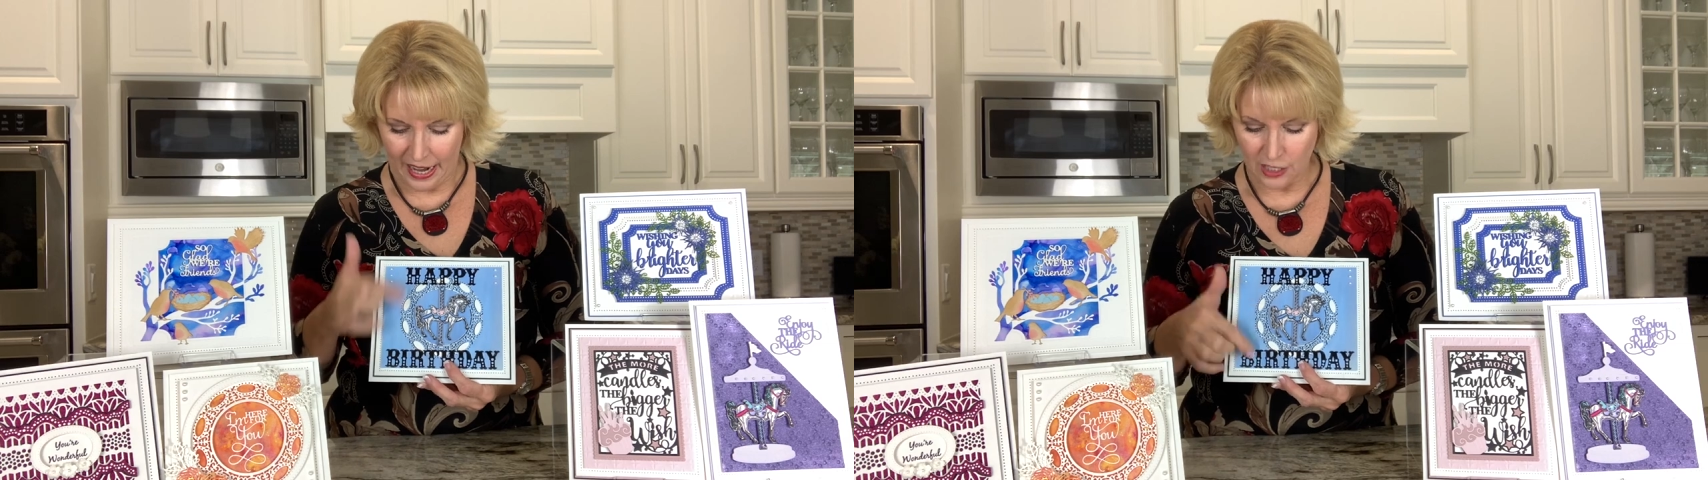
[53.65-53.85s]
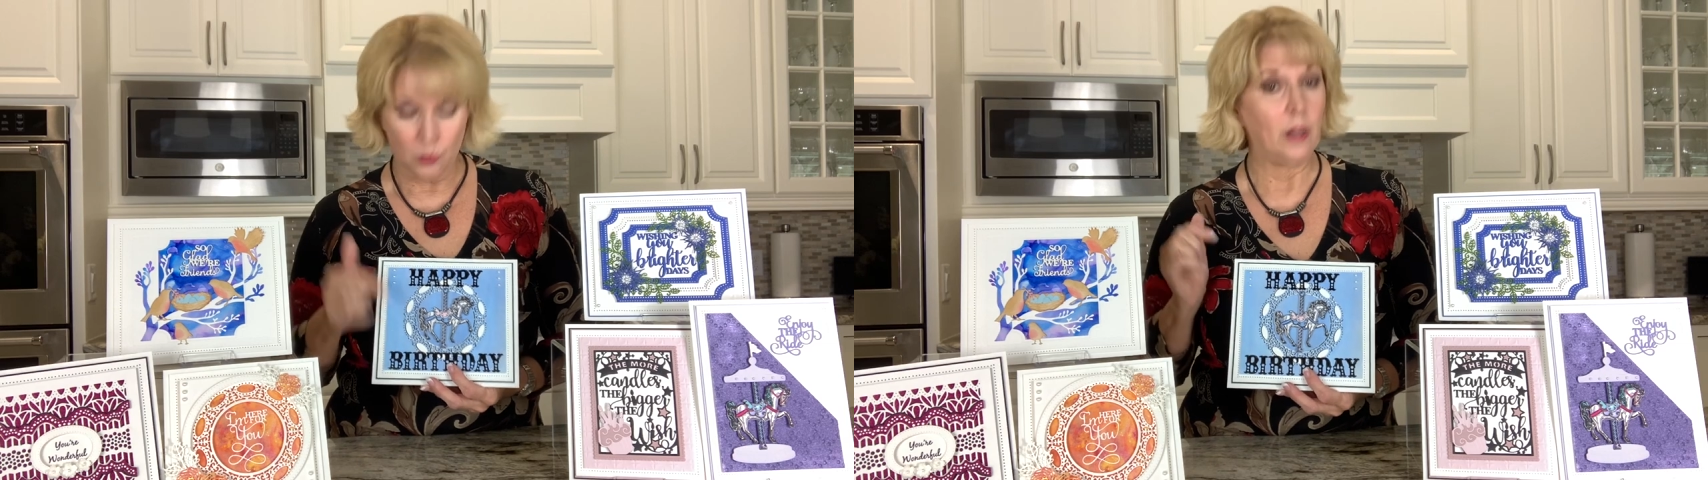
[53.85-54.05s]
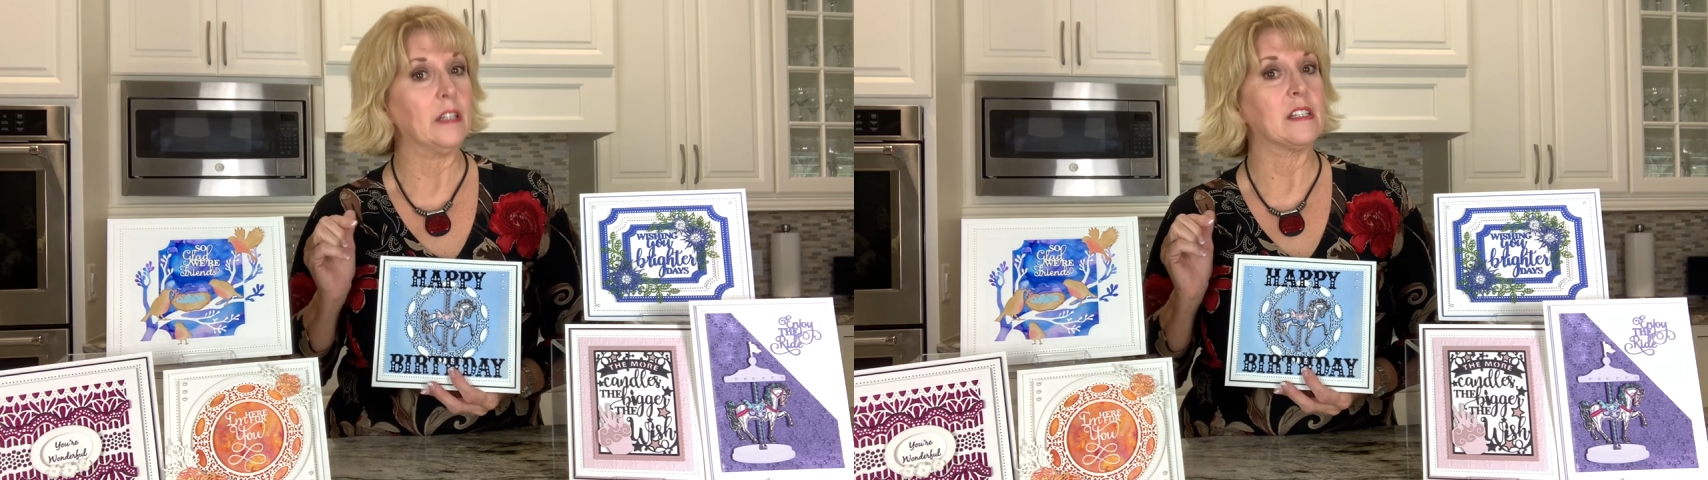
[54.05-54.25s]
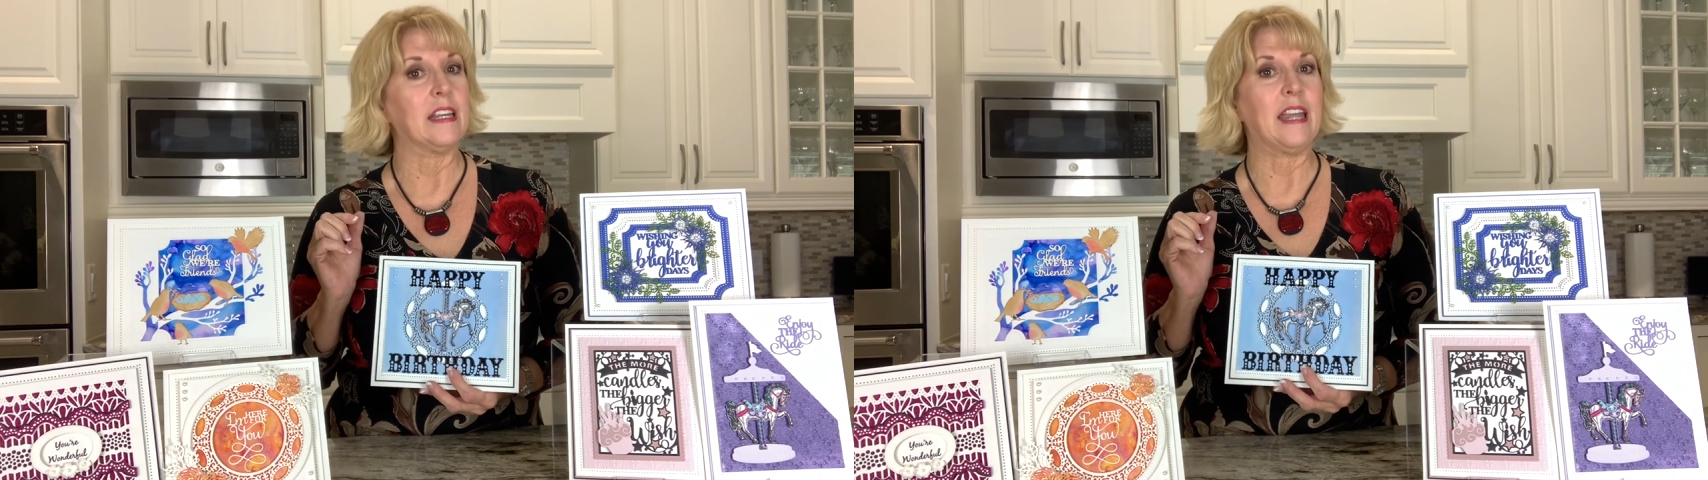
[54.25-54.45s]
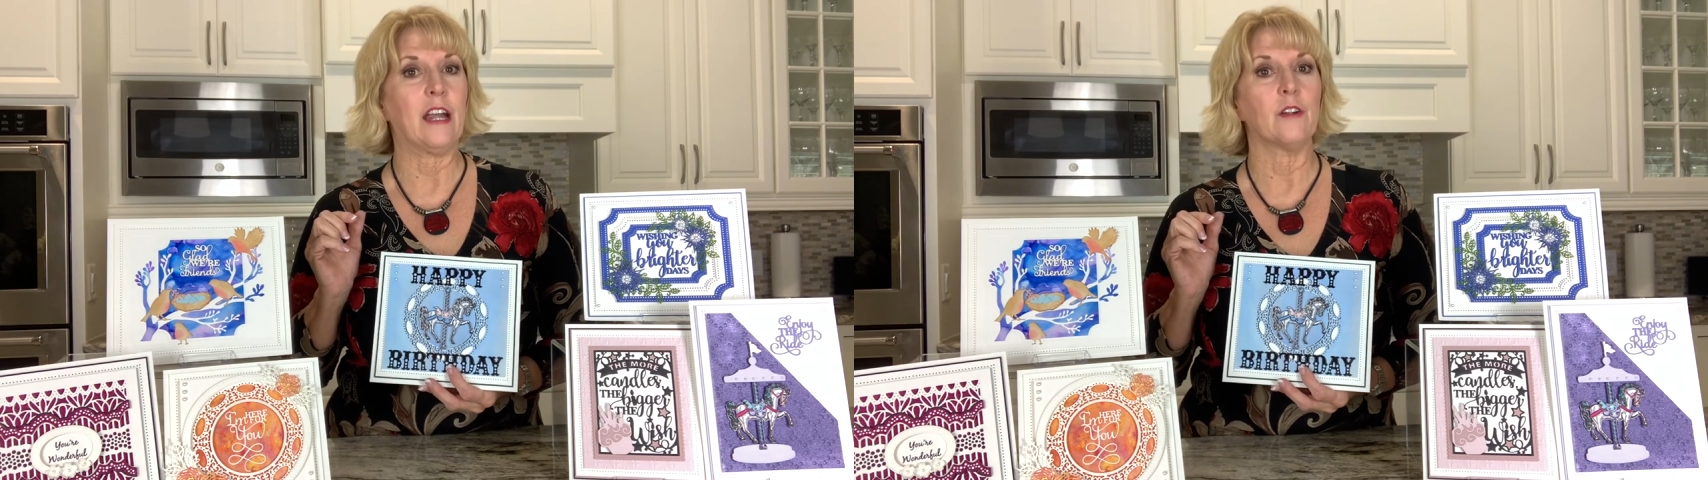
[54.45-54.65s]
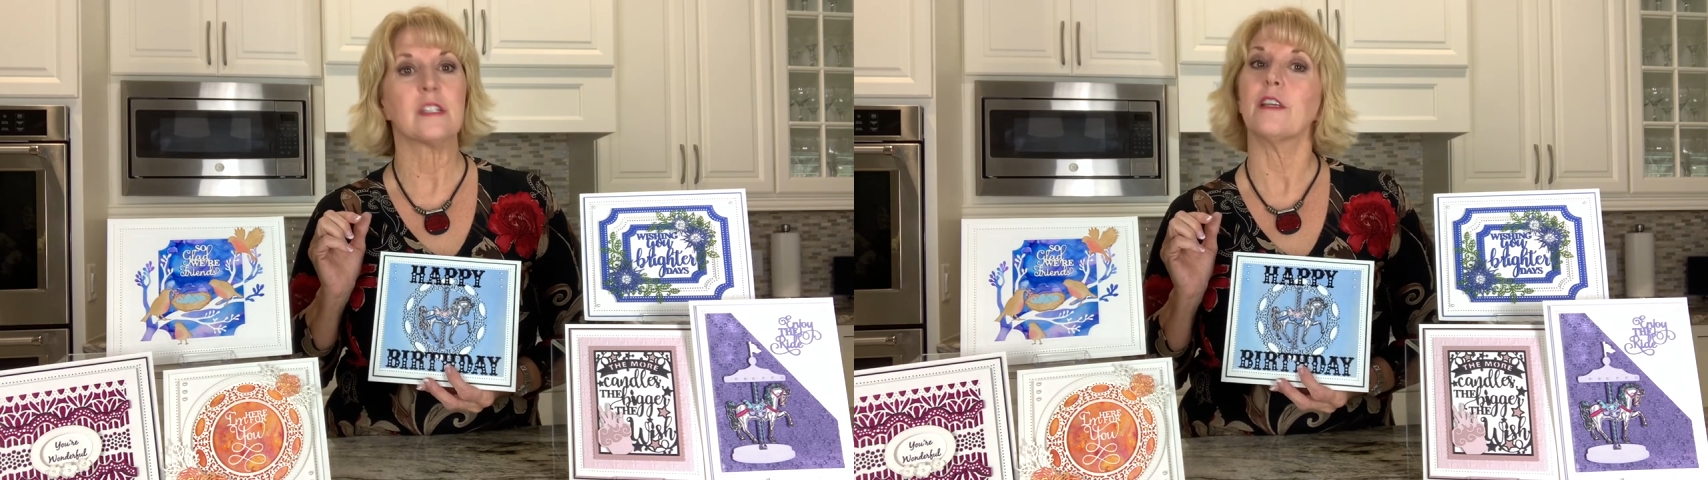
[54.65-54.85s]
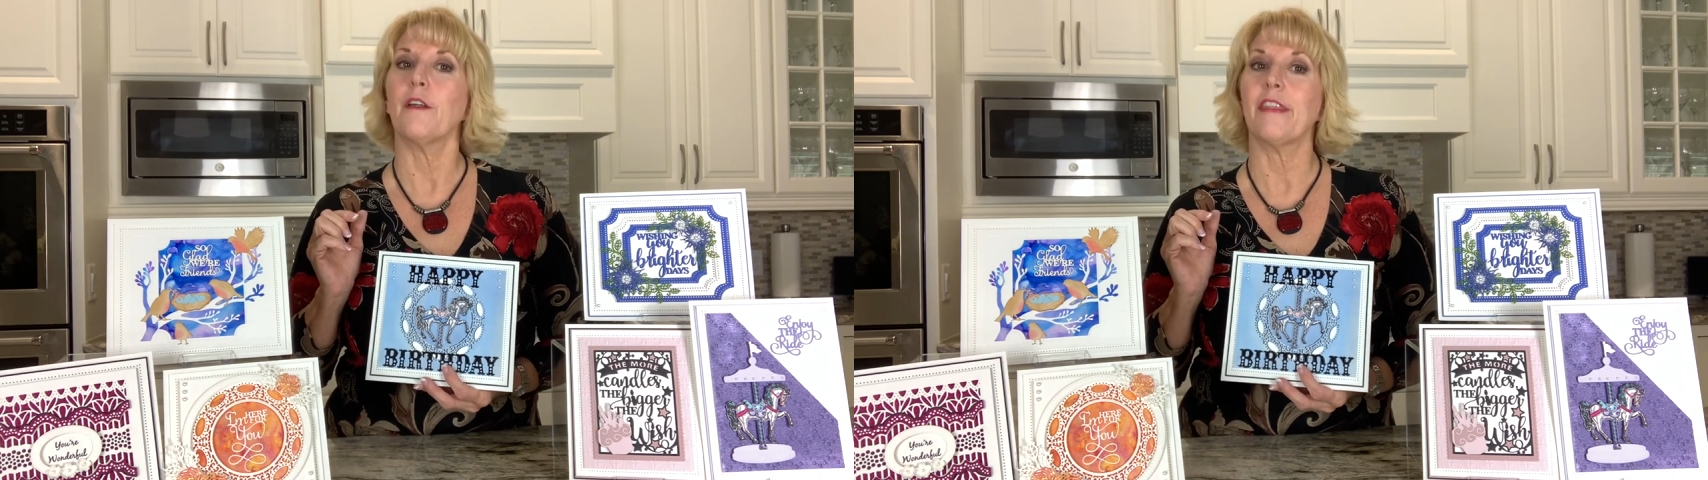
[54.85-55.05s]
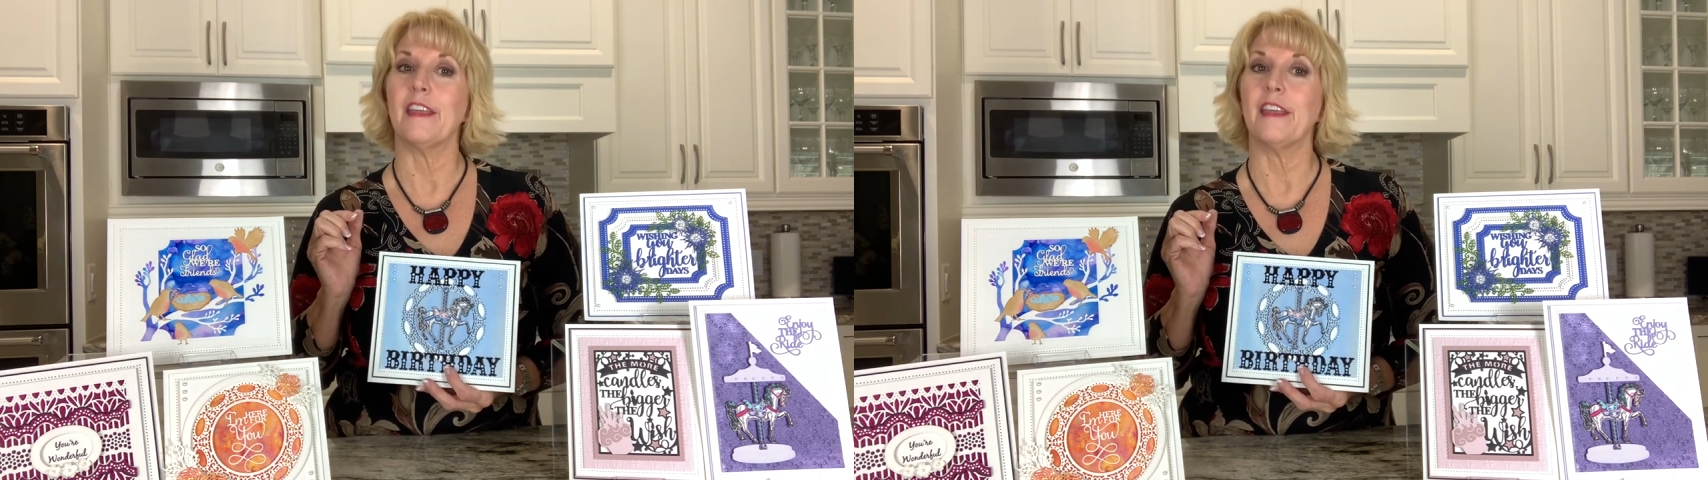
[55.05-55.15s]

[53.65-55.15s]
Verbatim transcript: as well as a carousel